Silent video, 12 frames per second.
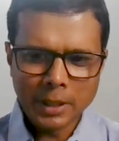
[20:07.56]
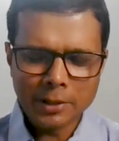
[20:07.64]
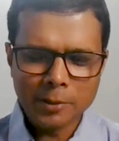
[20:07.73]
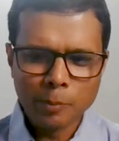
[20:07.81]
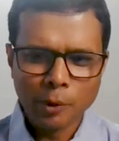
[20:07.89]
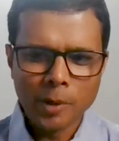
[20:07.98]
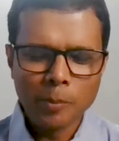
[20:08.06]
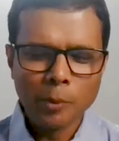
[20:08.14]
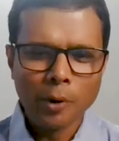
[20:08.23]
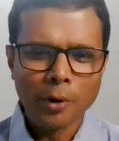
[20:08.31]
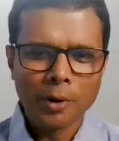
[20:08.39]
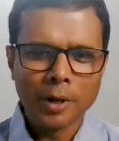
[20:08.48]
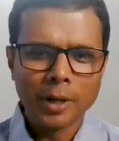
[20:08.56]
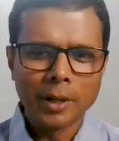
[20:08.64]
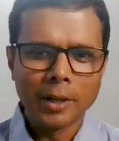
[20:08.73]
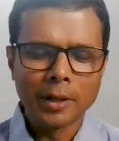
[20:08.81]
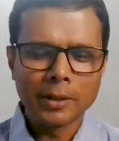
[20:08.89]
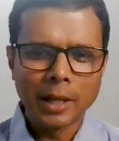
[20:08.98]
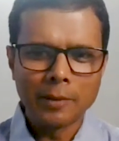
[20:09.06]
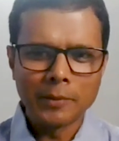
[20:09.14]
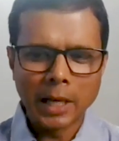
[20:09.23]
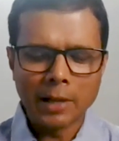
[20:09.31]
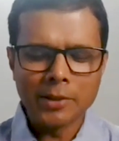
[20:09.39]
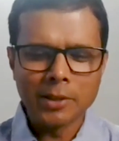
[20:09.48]
gets more and more kind
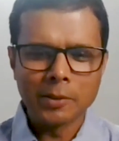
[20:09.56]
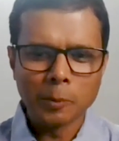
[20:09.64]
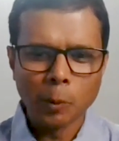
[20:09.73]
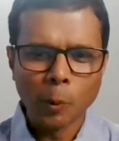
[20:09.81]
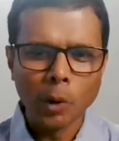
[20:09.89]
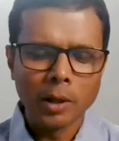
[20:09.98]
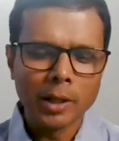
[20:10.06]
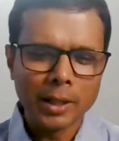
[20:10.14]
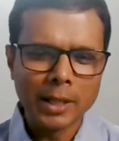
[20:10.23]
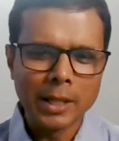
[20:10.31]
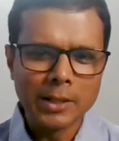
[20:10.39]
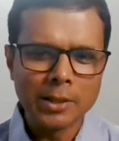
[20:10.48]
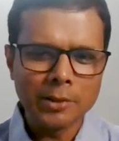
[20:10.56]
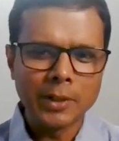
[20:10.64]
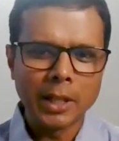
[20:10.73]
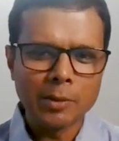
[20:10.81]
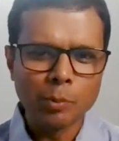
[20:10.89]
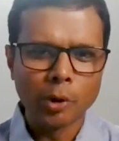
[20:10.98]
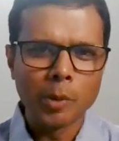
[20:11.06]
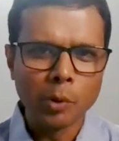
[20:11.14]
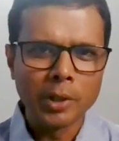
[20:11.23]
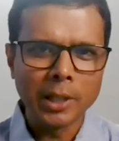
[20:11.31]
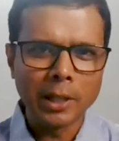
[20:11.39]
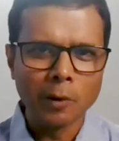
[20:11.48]
of, as the whole industry gets more and
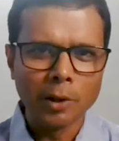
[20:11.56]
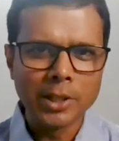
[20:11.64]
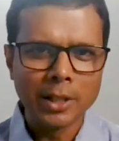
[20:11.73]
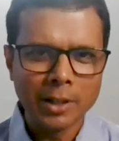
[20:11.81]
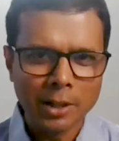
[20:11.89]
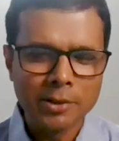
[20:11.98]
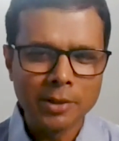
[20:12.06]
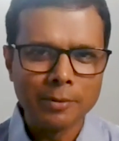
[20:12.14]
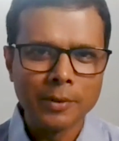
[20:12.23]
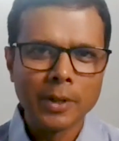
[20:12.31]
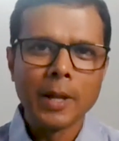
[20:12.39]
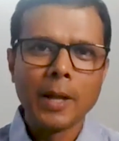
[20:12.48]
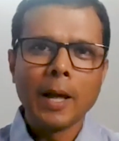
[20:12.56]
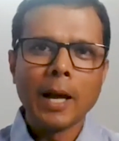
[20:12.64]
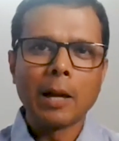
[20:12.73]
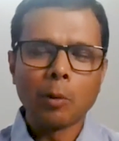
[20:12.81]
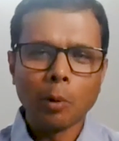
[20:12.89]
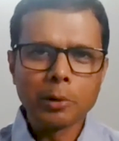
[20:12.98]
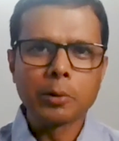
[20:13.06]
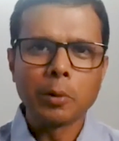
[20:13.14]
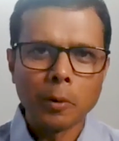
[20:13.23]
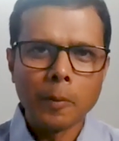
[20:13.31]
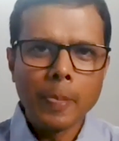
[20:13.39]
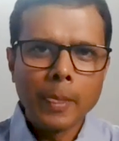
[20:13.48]
more technology intensive and
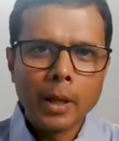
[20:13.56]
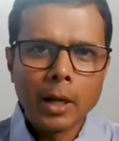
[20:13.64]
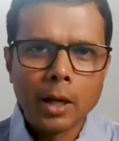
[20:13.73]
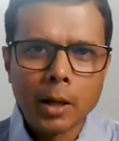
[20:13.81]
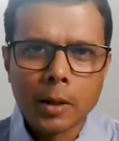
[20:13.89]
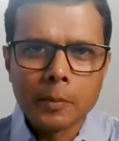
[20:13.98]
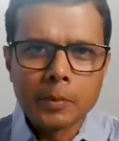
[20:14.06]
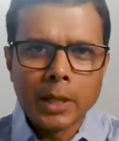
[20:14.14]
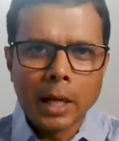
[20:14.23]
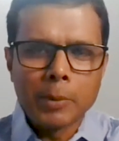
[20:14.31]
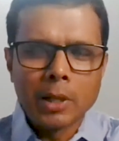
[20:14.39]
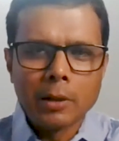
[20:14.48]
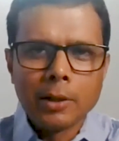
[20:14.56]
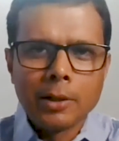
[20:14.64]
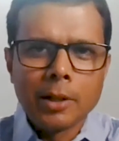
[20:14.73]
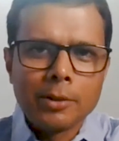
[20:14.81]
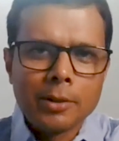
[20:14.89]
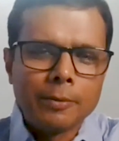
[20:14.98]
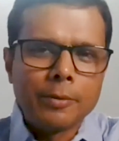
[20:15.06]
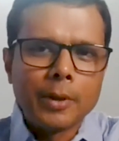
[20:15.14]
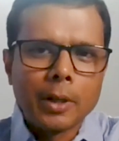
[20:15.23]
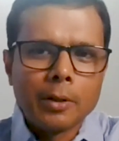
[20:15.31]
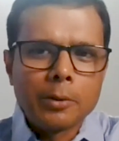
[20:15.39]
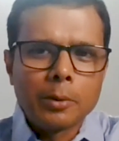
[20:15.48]
also capital intensive.
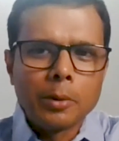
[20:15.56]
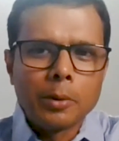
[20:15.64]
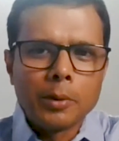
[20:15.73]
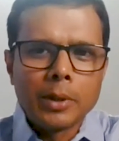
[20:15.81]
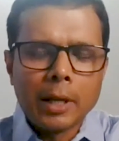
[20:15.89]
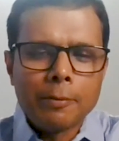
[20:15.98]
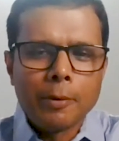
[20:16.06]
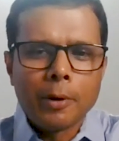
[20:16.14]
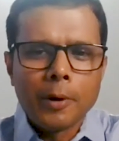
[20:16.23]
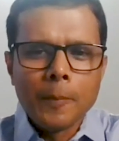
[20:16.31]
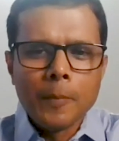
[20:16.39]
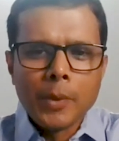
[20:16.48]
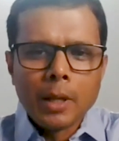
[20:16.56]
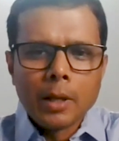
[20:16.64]
So therefore,